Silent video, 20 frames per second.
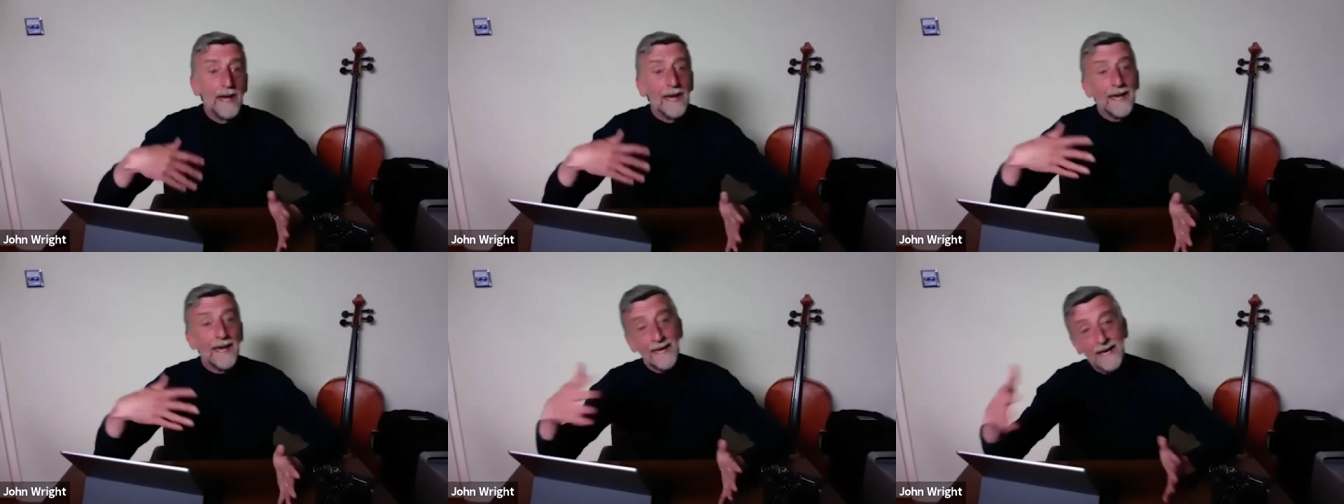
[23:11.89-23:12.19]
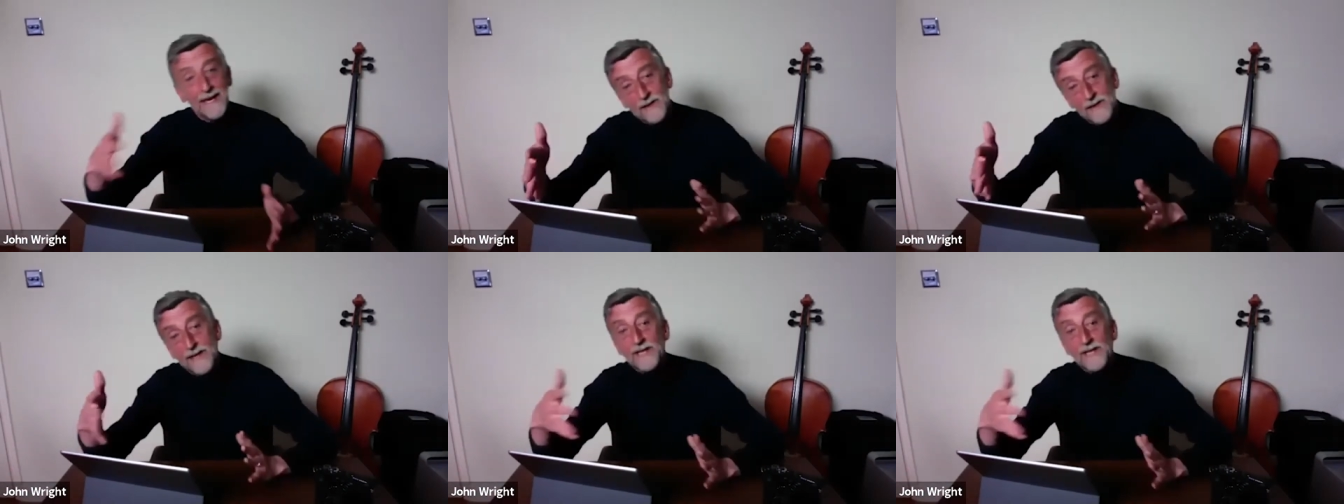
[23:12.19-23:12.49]

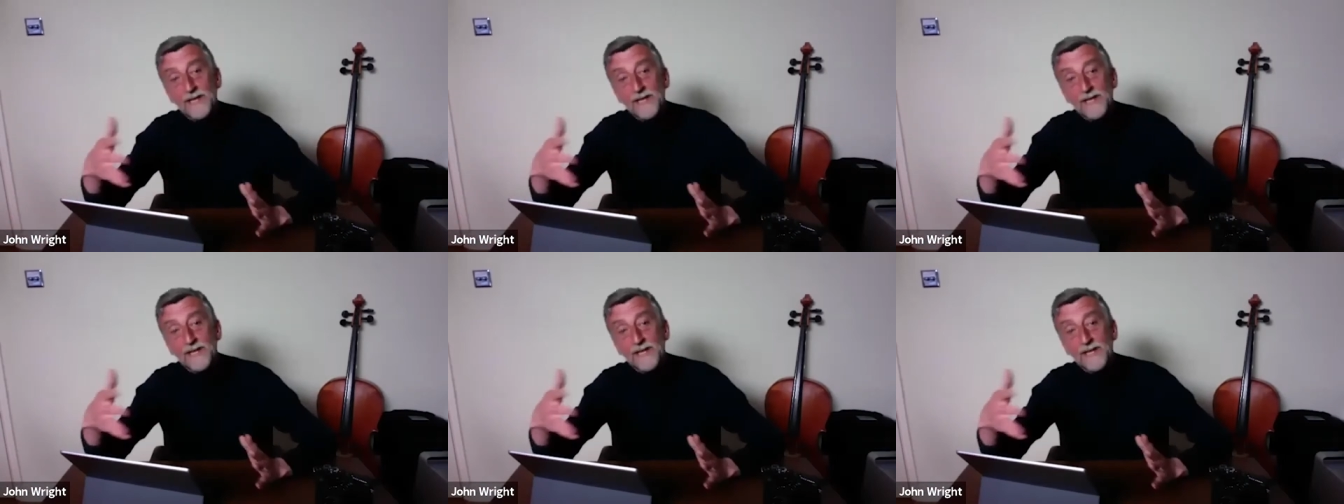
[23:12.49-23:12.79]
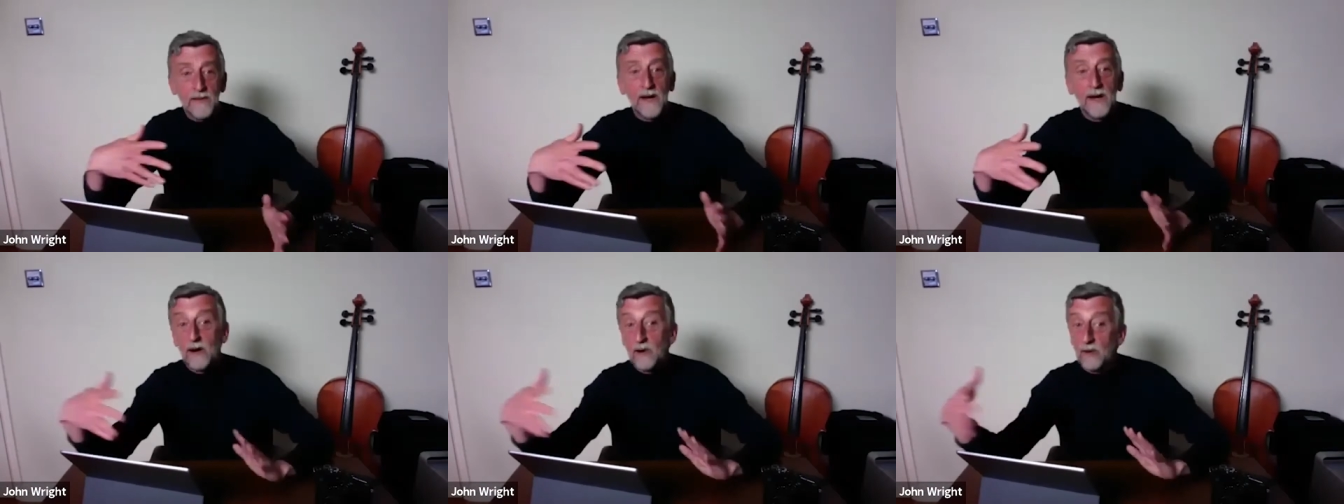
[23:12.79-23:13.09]
get this or get
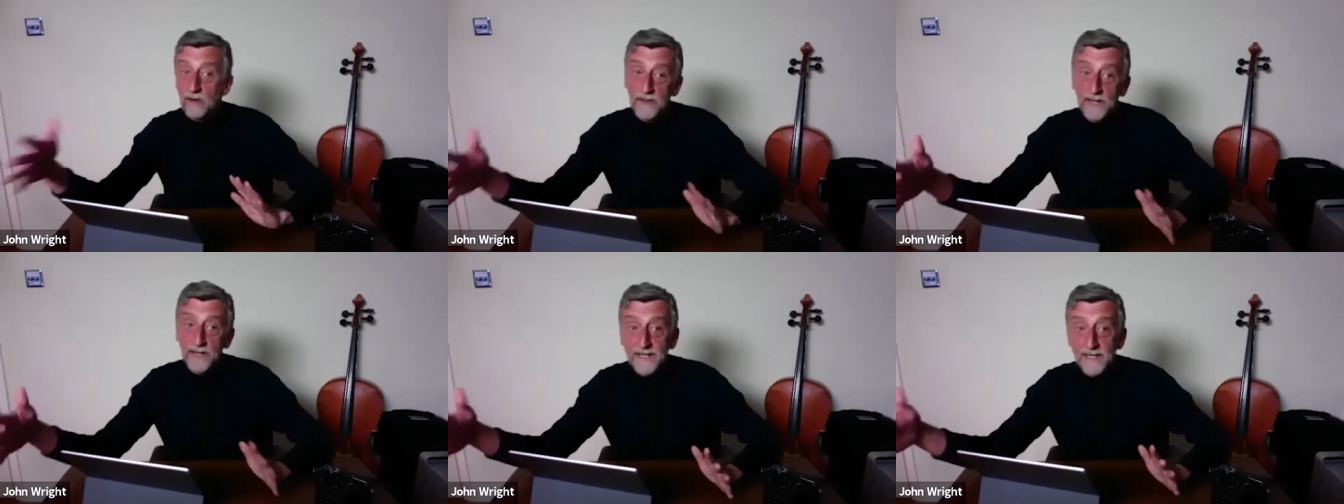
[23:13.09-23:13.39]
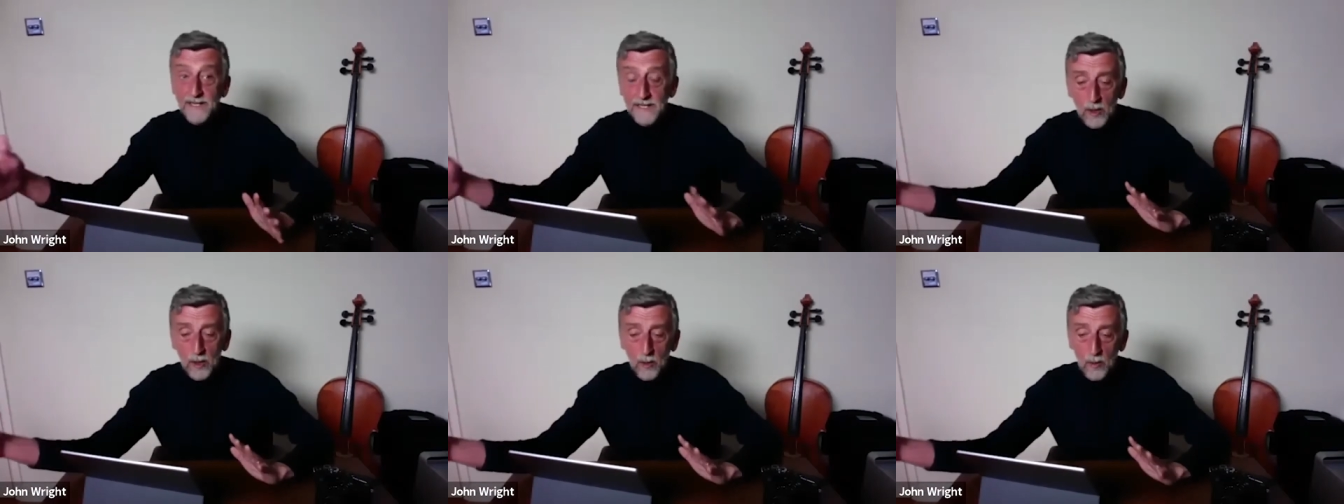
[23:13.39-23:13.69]
that or this
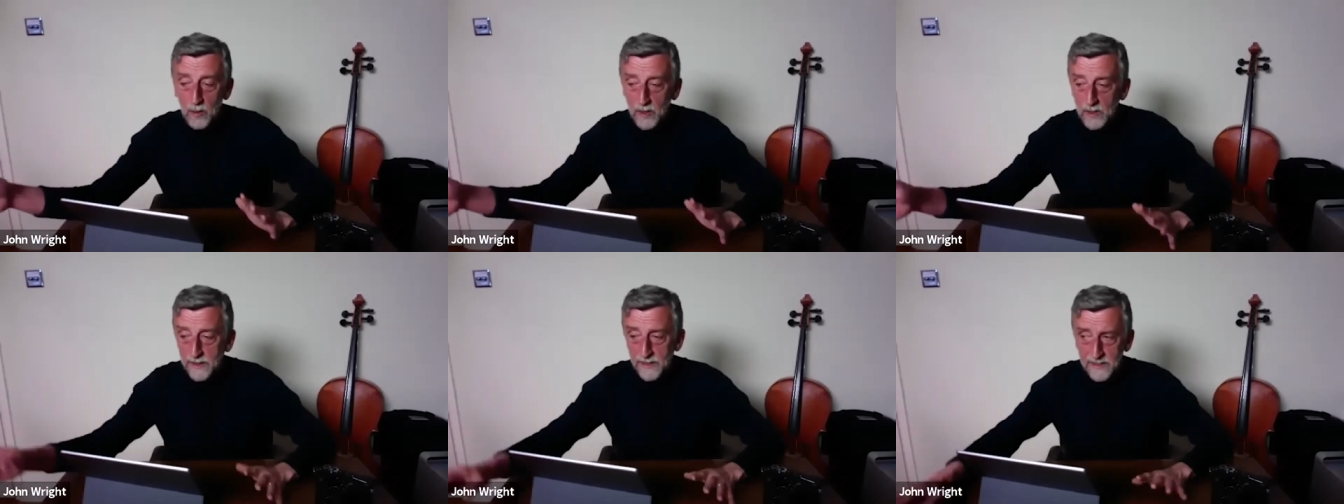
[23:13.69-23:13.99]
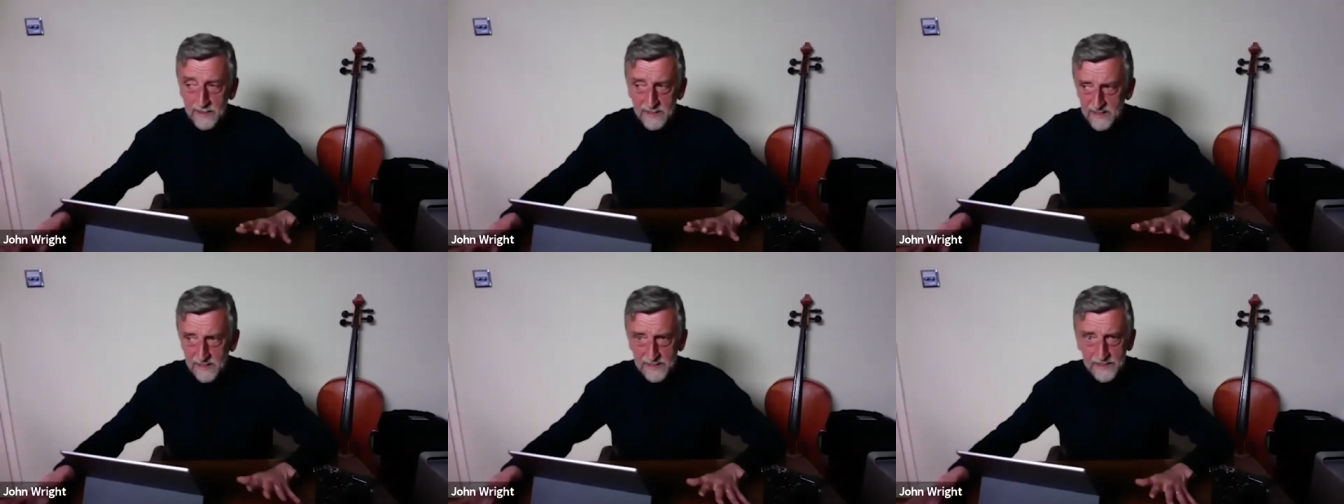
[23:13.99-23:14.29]
is how it worked
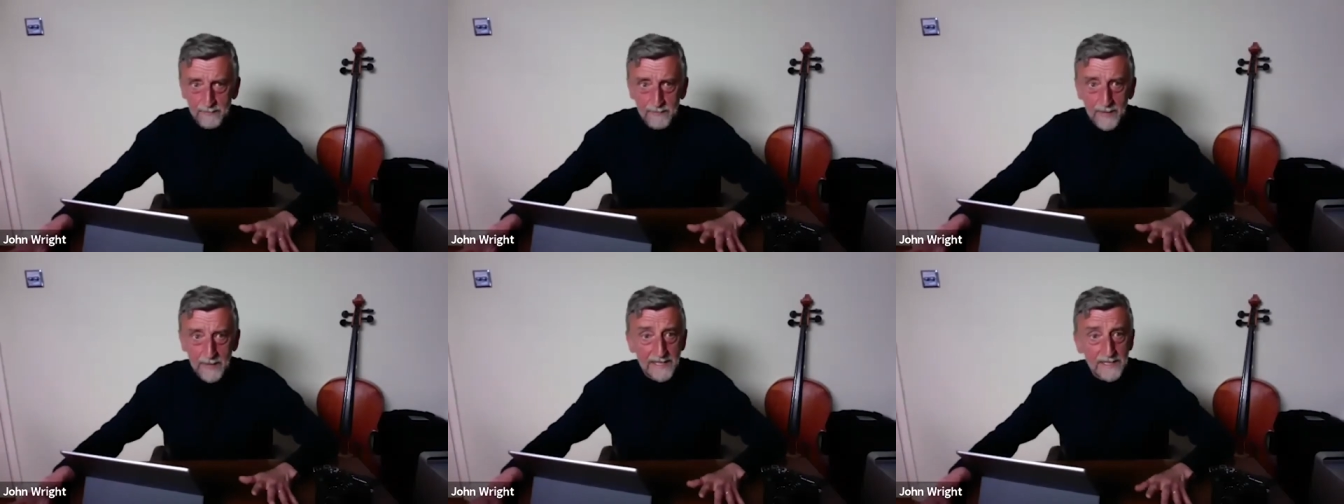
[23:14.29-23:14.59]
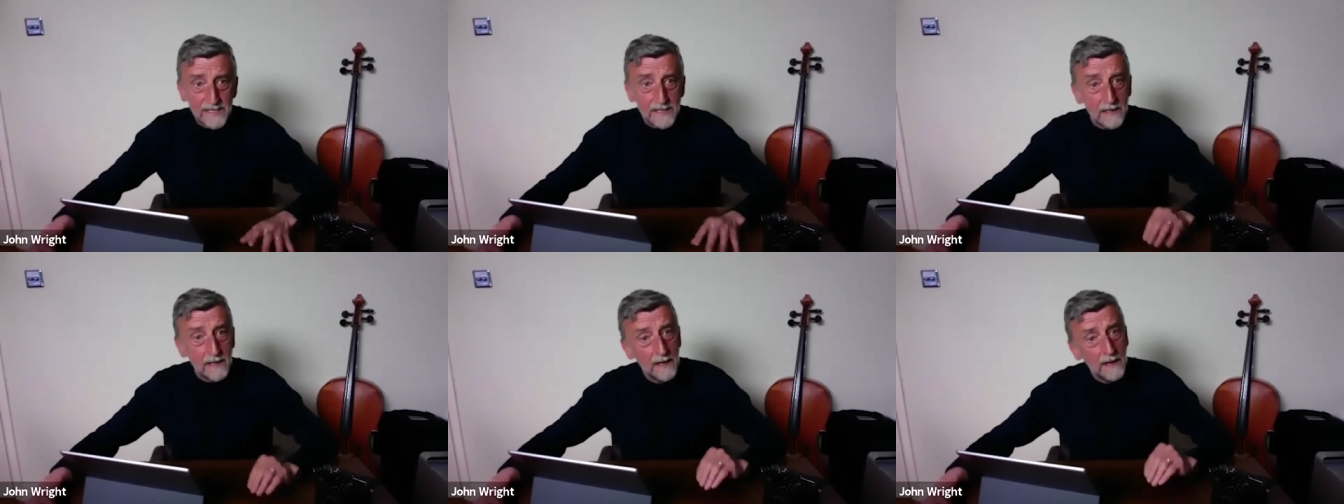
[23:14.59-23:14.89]
doesn't
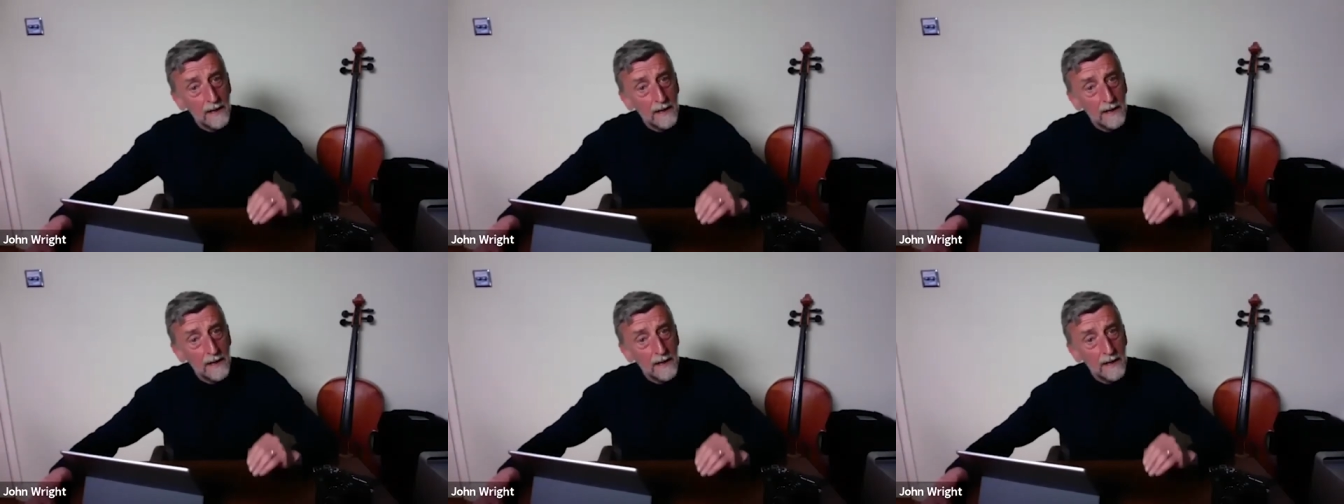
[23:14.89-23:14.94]
matter.